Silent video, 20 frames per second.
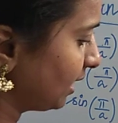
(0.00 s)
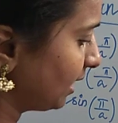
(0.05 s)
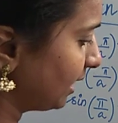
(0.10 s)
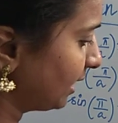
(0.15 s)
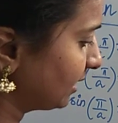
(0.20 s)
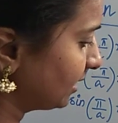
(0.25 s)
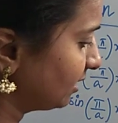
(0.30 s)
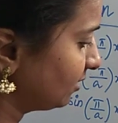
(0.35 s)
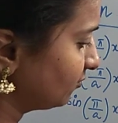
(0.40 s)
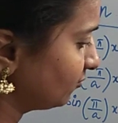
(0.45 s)

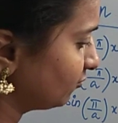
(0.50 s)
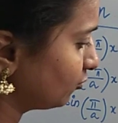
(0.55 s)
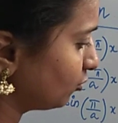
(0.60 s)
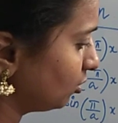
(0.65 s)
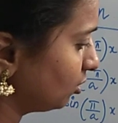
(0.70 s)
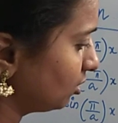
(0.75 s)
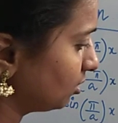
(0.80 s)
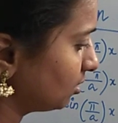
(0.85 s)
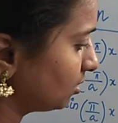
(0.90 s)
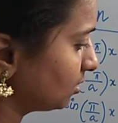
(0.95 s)
again
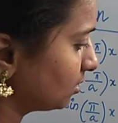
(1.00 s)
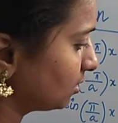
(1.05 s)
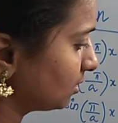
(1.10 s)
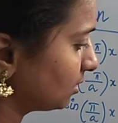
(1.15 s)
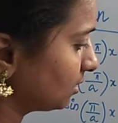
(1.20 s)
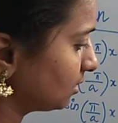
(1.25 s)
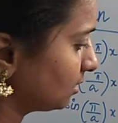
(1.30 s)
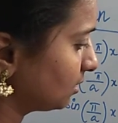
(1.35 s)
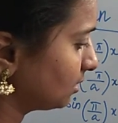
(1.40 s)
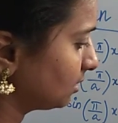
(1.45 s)
for
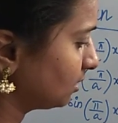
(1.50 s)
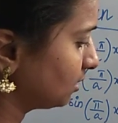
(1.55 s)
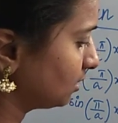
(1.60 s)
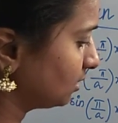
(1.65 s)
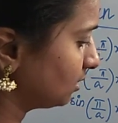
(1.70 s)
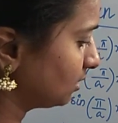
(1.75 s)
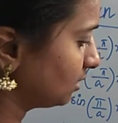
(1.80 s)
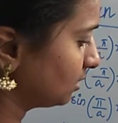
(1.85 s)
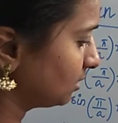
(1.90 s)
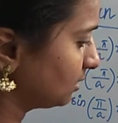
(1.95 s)

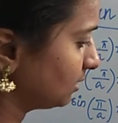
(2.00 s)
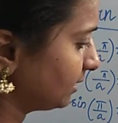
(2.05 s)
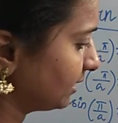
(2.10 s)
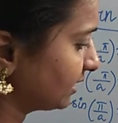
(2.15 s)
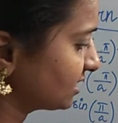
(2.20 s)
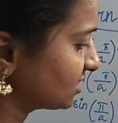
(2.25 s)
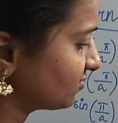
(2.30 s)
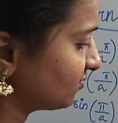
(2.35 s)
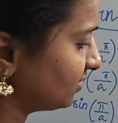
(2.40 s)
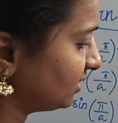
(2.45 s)
the
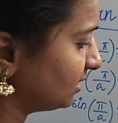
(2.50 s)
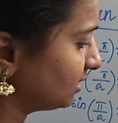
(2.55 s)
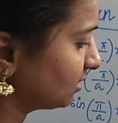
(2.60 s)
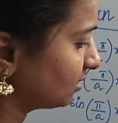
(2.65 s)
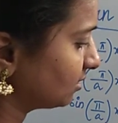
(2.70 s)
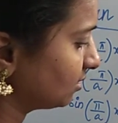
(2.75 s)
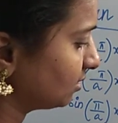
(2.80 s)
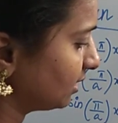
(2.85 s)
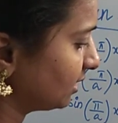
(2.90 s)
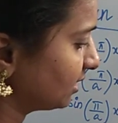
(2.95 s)
next field,
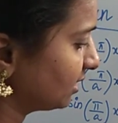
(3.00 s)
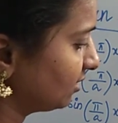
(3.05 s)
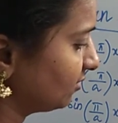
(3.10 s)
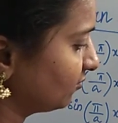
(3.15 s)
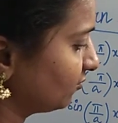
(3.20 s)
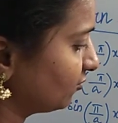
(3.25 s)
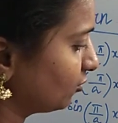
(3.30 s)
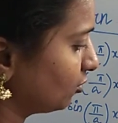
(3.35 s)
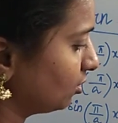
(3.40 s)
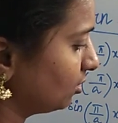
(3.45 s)
again
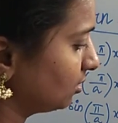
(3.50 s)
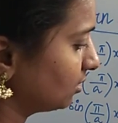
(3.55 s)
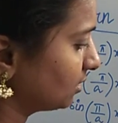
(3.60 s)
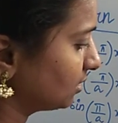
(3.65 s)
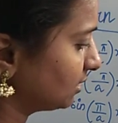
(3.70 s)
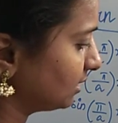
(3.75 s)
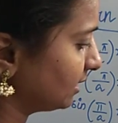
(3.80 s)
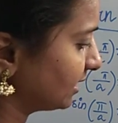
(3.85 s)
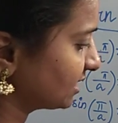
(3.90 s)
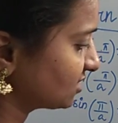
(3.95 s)
for
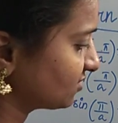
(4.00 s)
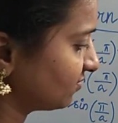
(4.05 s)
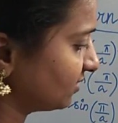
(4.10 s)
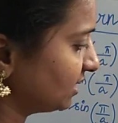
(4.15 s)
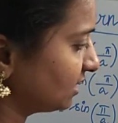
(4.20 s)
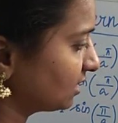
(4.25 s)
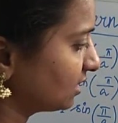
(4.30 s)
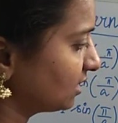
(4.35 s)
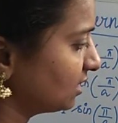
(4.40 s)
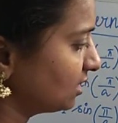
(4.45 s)
the next
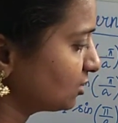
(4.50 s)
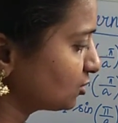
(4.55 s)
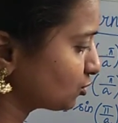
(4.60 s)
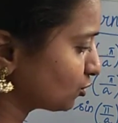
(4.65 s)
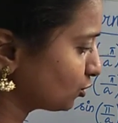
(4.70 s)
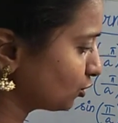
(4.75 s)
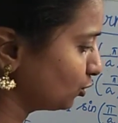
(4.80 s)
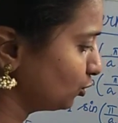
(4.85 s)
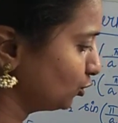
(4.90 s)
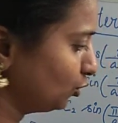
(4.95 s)
field. So
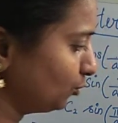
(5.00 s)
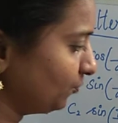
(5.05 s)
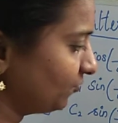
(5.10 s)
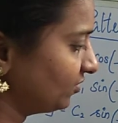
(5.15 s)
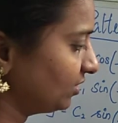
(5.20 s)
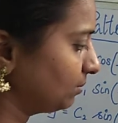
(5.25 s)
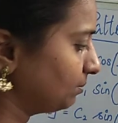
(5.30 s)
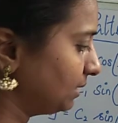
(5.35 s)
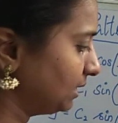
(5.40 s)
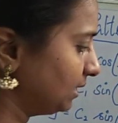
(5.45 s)
the loop
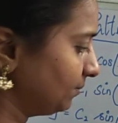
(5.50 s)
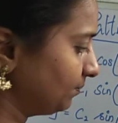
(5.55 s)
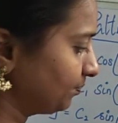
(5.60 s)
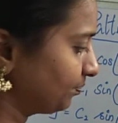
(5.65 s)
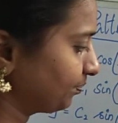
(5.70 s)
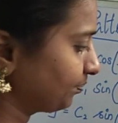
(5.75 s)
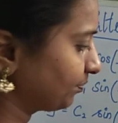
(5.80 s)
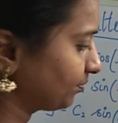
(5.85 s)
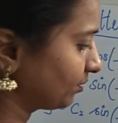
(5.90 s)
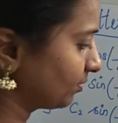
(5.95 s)
will be
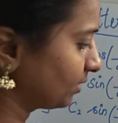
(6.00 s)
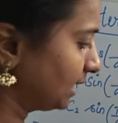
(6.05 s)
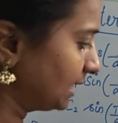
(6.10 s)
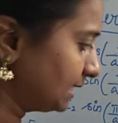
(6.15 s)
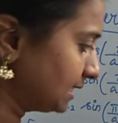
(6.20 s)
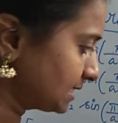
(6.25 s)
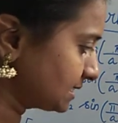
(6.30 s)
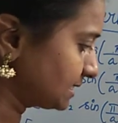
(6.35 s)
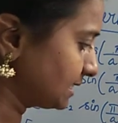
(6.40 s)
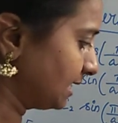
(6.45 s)
in
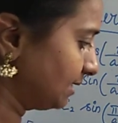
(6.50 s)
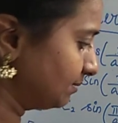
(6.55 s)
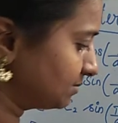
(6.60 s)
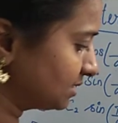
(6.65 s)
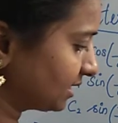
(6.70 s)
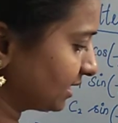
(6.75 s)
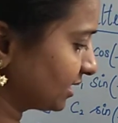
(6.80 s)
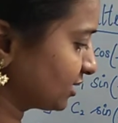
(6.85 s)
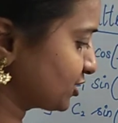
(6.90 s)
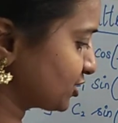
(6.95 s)
the same
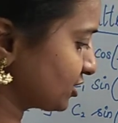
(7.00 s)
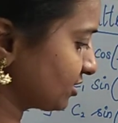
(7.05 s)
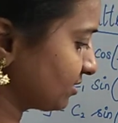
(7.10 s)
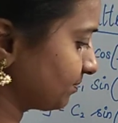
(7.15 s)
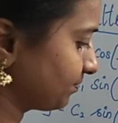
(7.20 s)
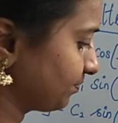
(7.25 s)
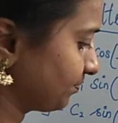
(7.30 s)
direction.